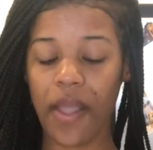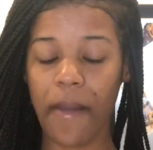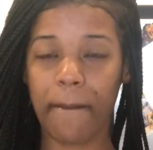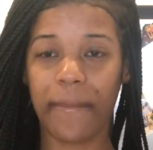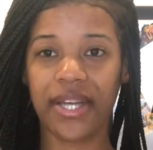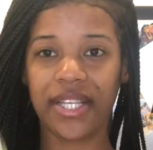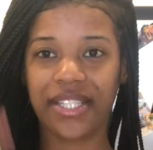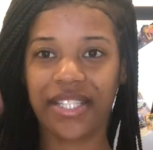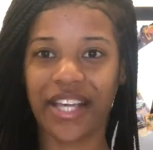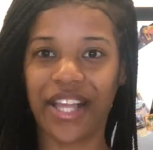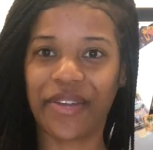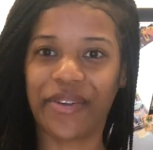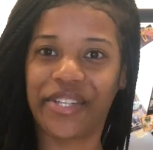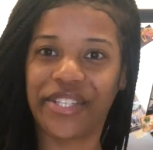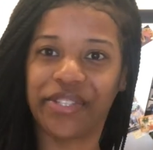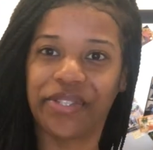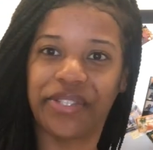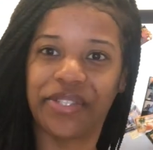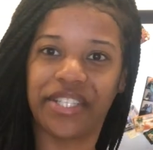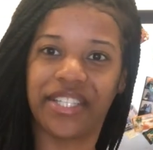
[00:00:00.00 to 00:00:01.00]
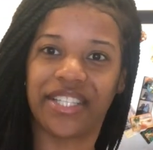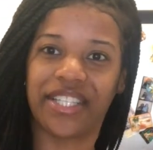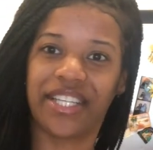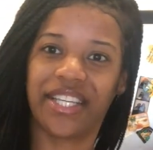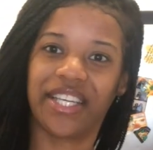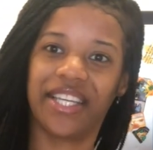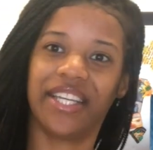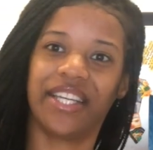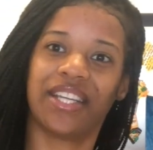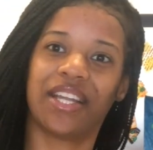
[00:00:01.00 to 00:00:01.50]
But celery juice is the
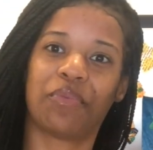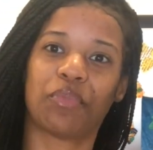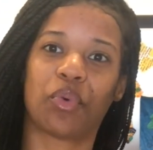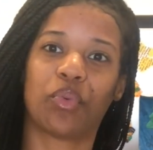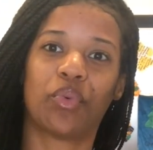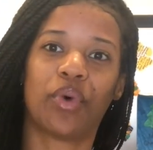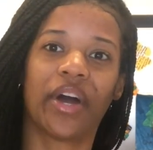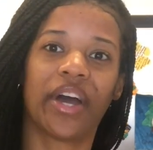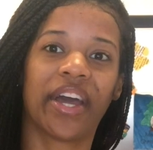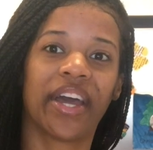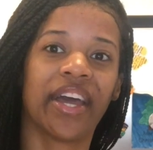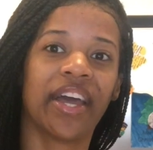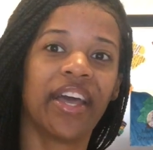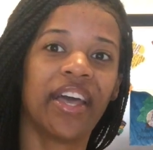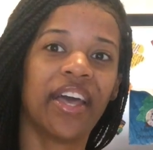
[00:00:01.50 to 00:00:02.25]
key, number 1.